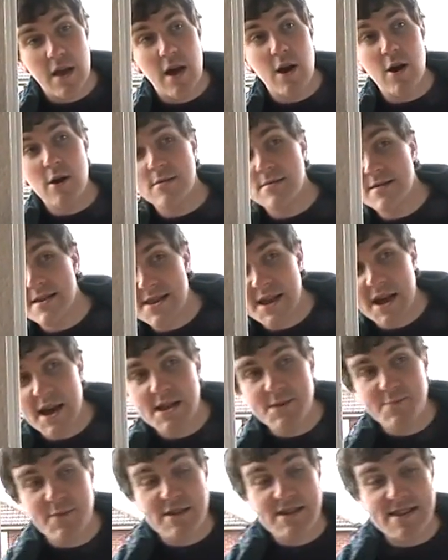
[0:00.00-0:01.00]
Oh, is your
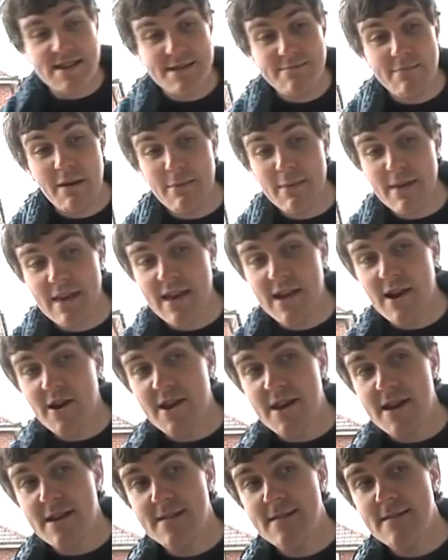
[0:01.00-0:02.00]
husband in? Maybe he got
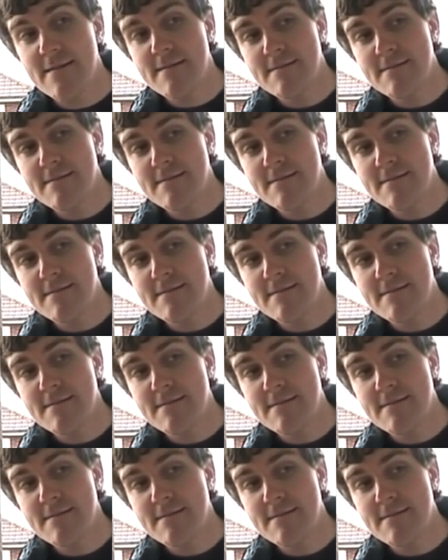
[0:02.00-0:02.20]
it.